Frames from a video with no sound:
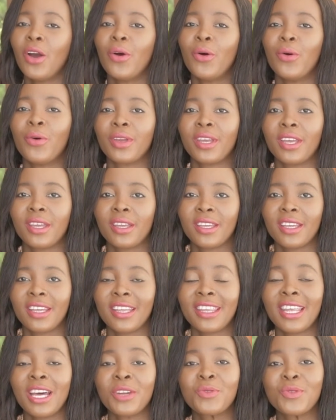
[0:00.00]
Okay. That
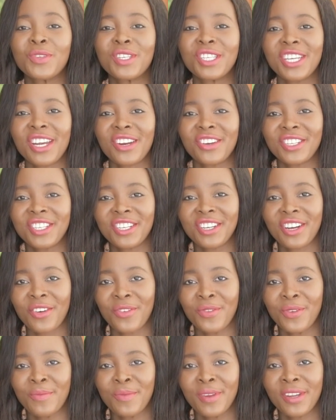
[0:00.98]
was Charity
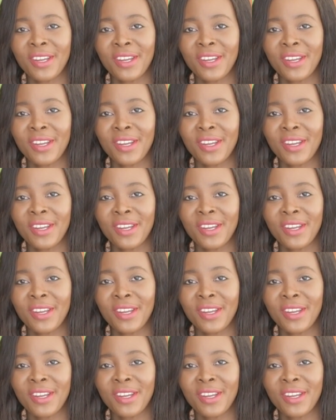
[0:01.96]
Karimi.